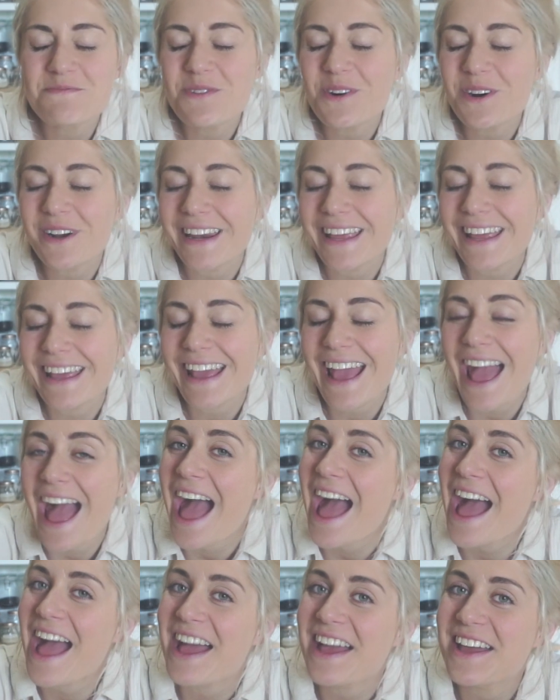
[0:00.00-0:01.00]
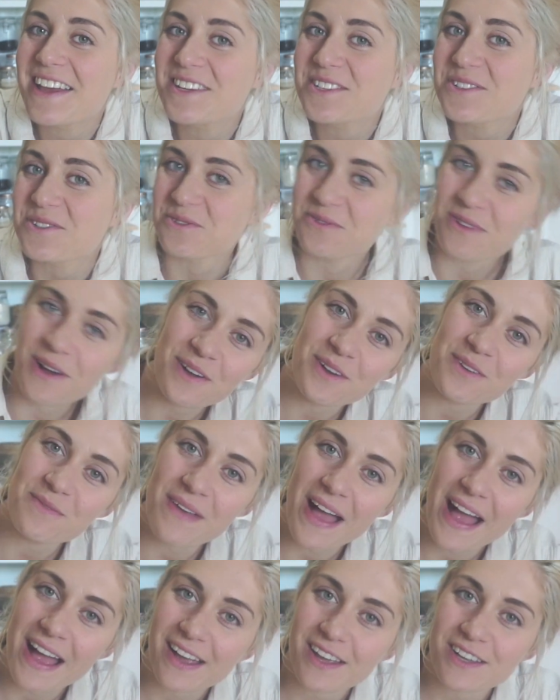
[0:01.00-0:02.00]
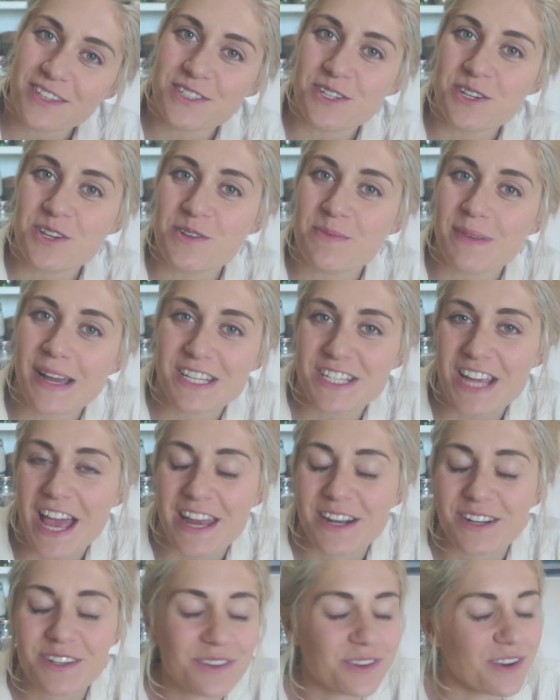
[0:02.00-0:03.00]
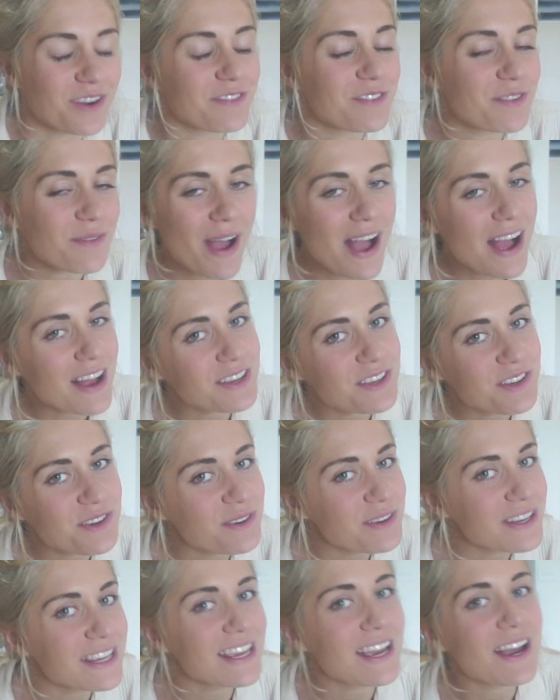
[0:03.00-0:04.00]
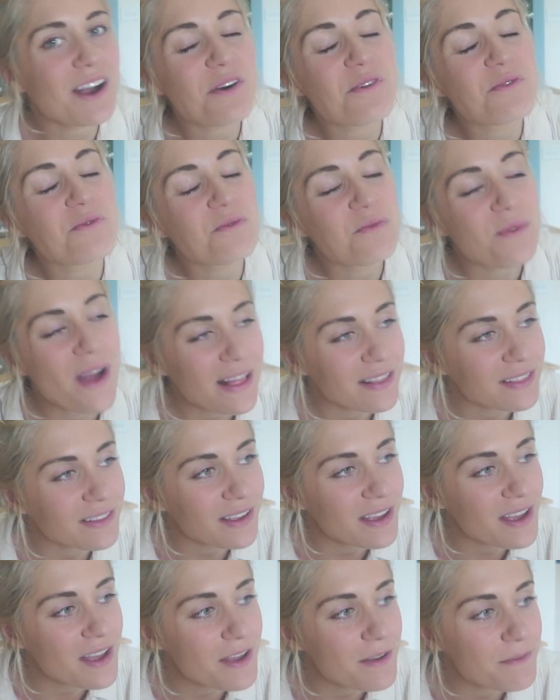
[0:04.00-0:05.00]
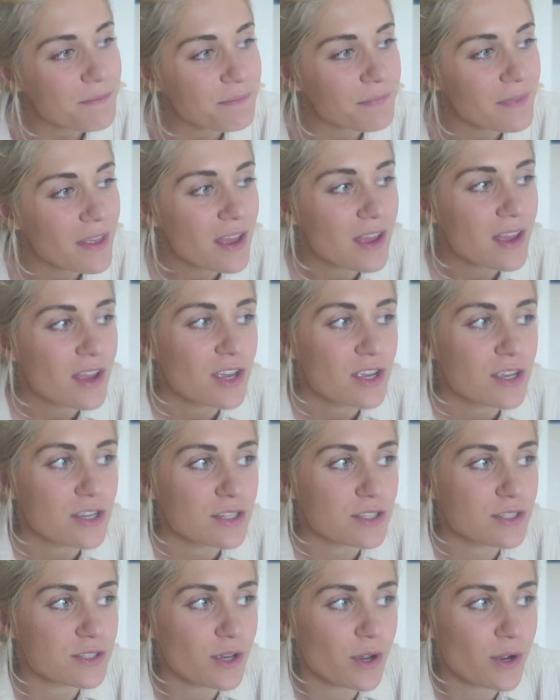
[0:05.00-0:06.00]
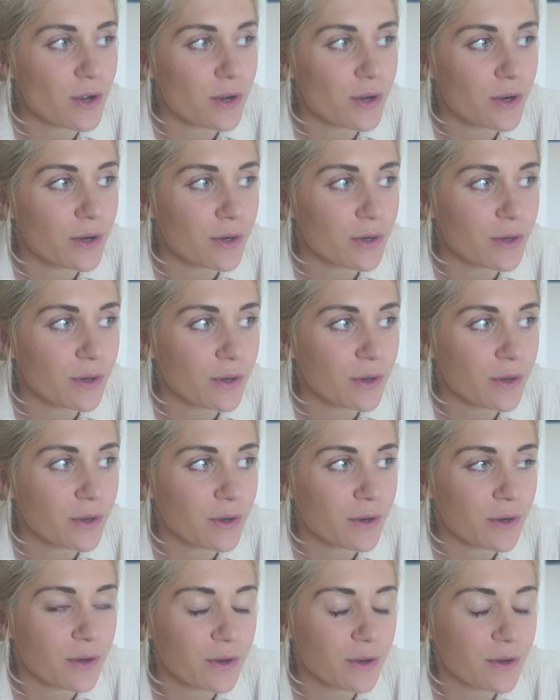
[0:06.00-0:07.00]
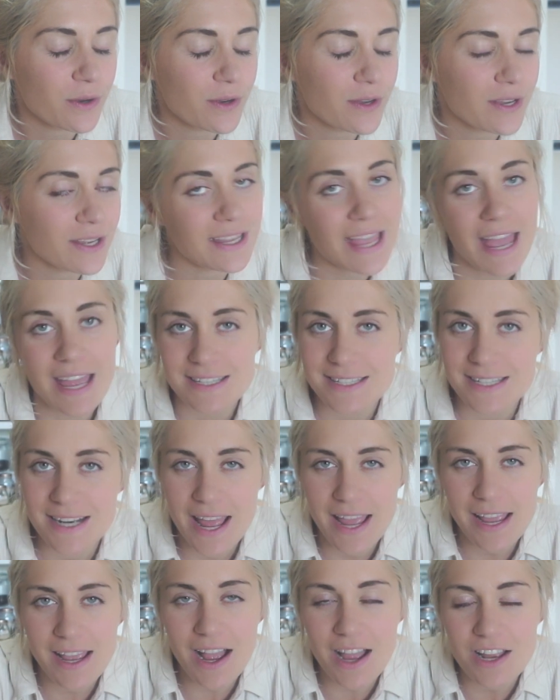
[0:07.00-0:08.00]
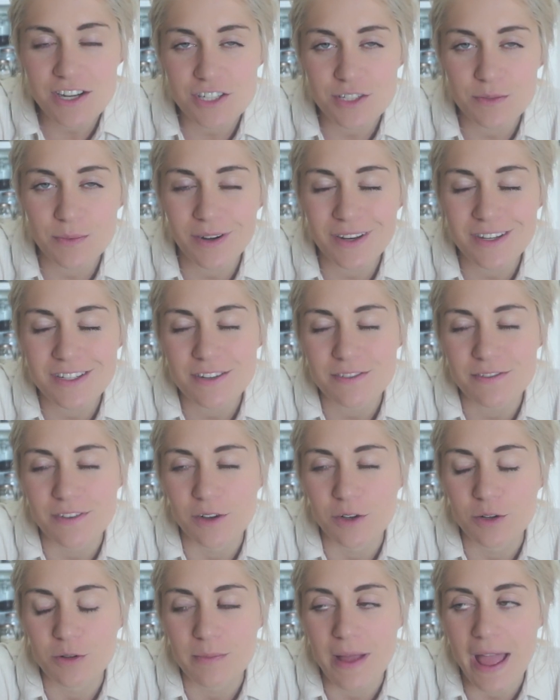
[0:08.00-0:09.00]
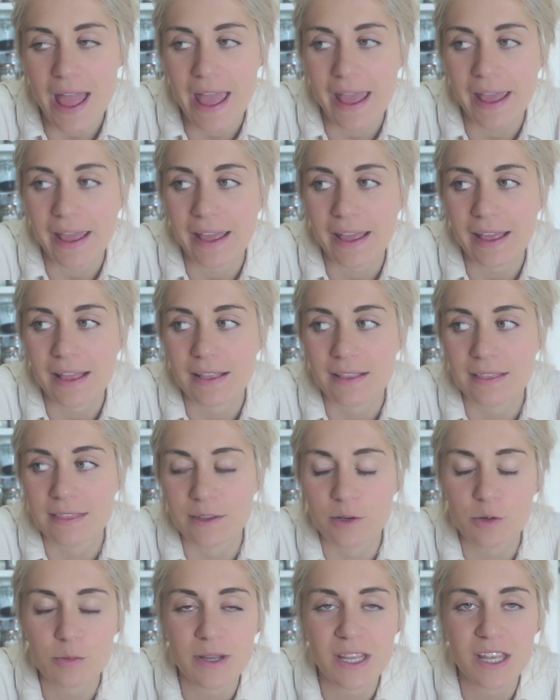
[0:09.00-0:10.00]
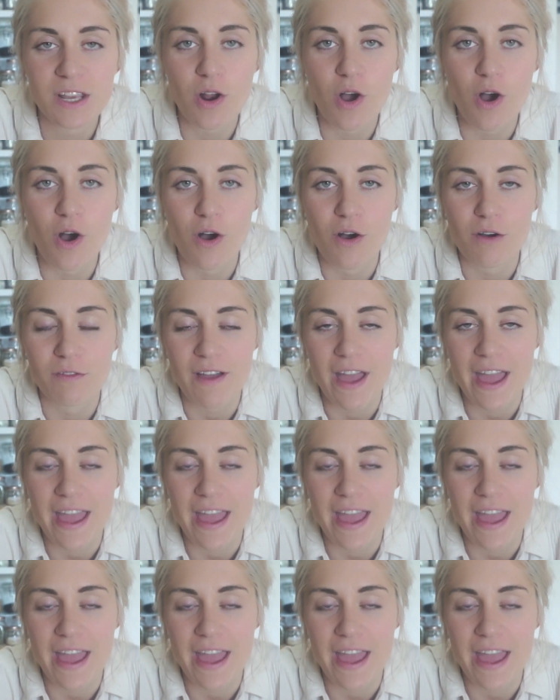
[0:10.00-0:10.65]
morning and welcome back to my channel, or if you are new here, welcome. So yeah, today I just wanted to film a little bit of